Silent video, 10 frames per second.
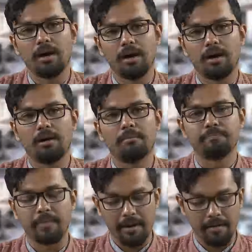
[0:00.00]

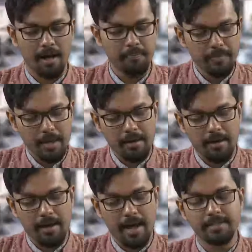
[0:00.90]
um, era
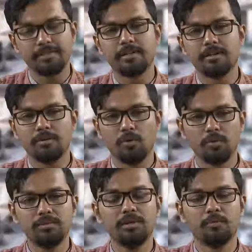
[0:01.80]
has the
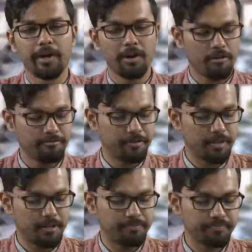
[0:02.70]
own way of
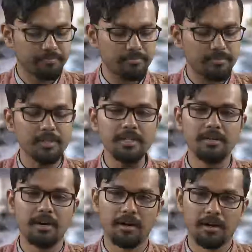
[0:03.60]
uh,
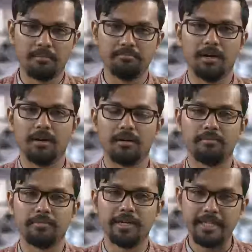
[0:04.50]

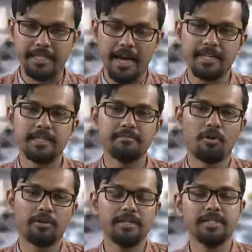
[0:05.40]
um, criticizing
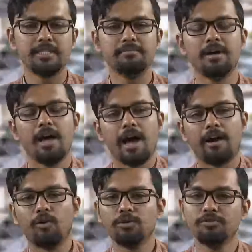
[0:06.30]
modernism
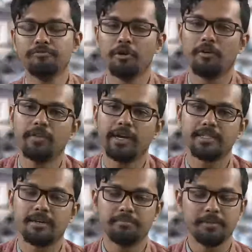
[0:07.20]
and also few of the
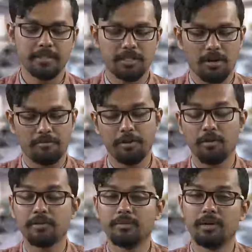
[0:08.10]
examples uh,
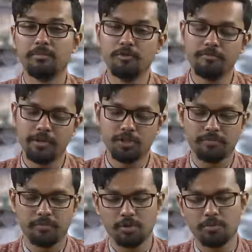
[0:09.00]
few of the uh, movements
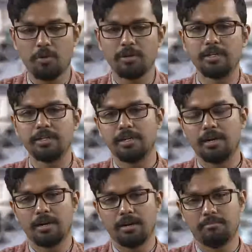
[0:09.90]
of postmodern
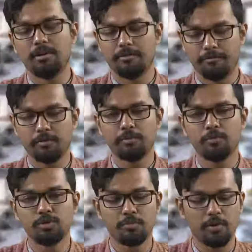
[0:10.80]
uh, few of the
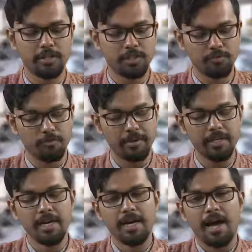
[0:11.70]
postmodernist
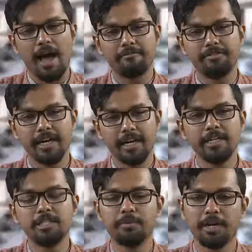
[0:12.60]
movement have
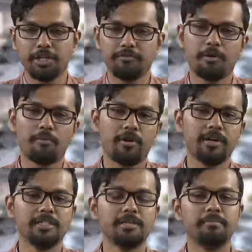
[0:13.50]
taken inspiration from
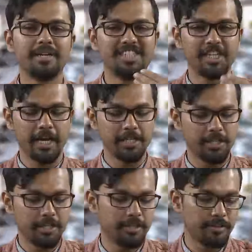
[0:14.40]
modernism but
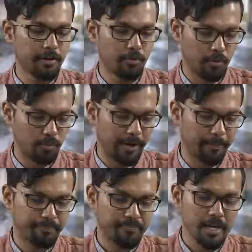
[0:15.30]
changed it in their own
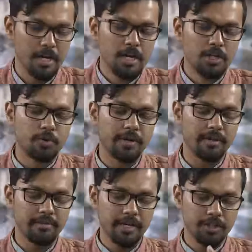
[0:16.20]
way so,
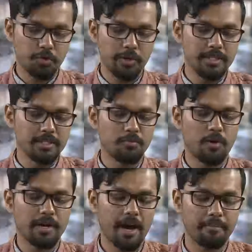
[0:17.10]
in the historicism
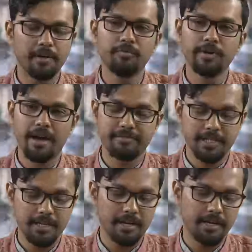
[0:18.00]
what happened we have
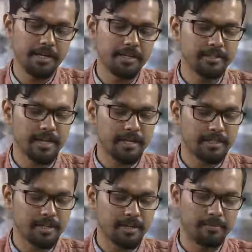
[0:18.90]
seen earlier
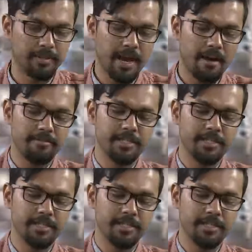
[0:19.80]
that uh, they have